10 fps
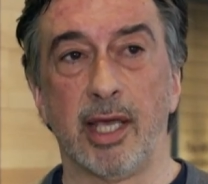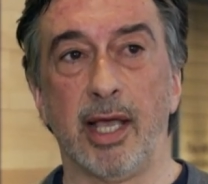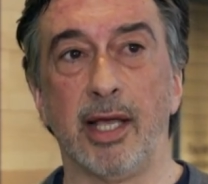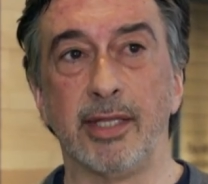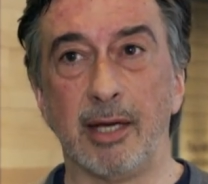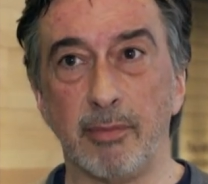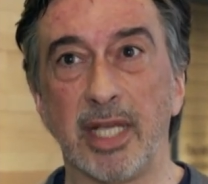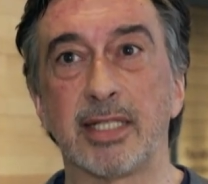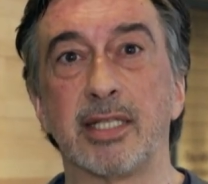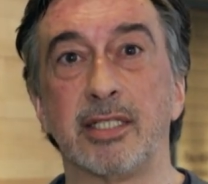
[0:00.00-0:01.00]
and that
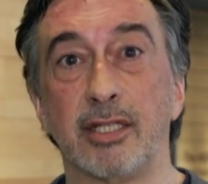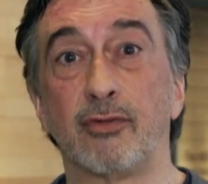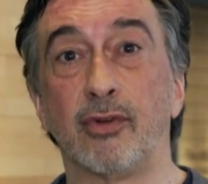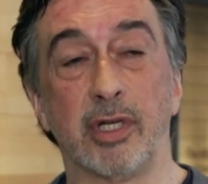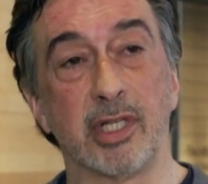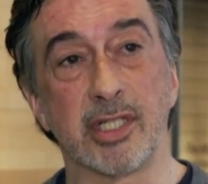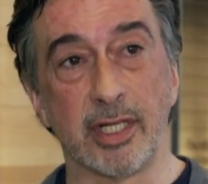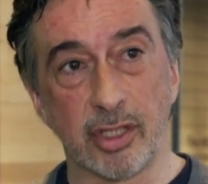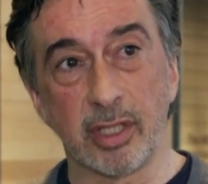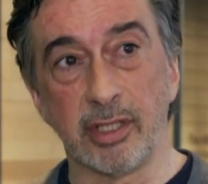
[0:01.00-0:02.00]
makes it different,
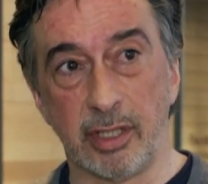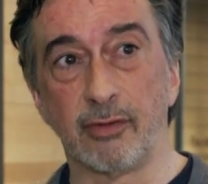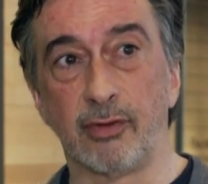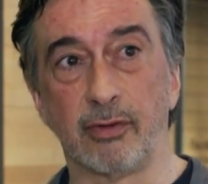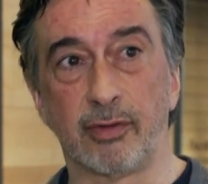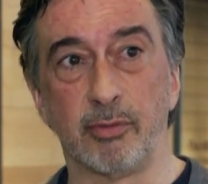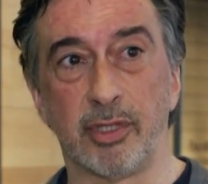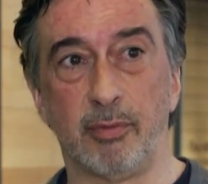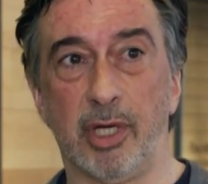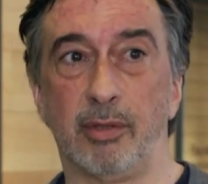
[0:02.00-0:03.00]
essentially different from
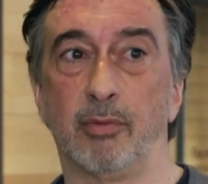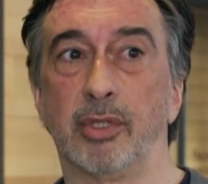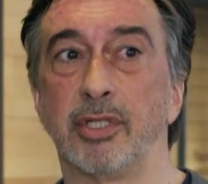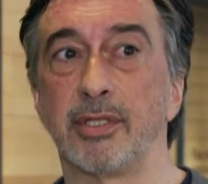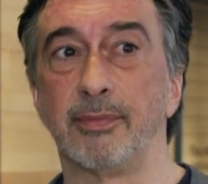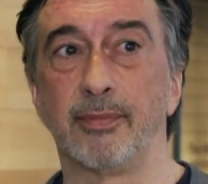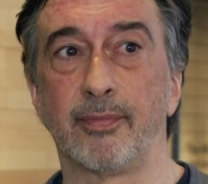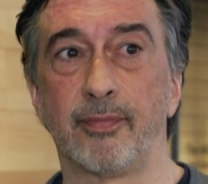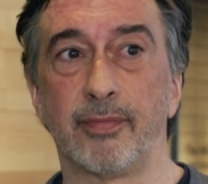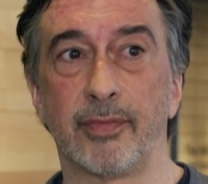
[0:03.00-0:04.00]
Tibetan Buddhism.
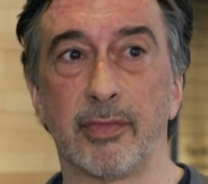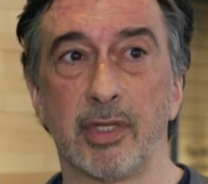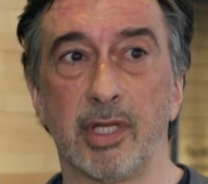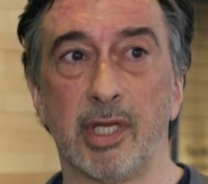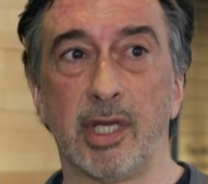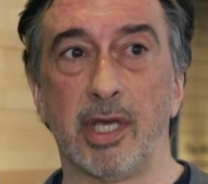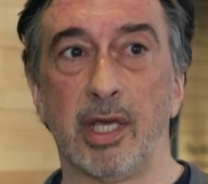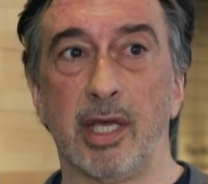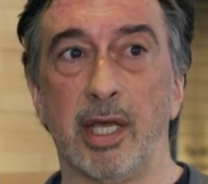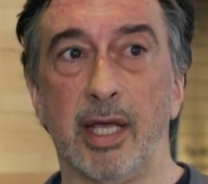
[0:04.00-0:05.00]

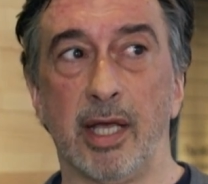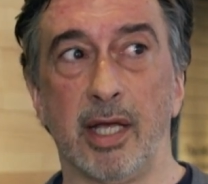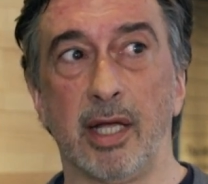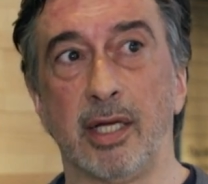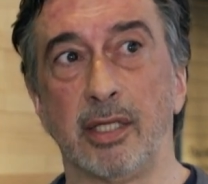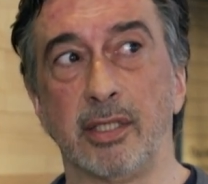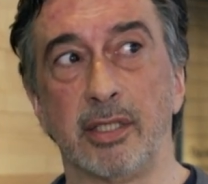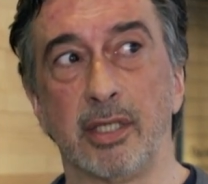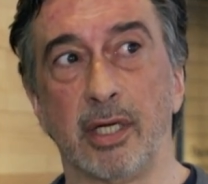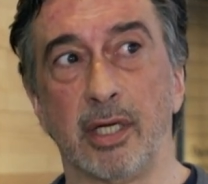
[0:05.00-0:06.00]
And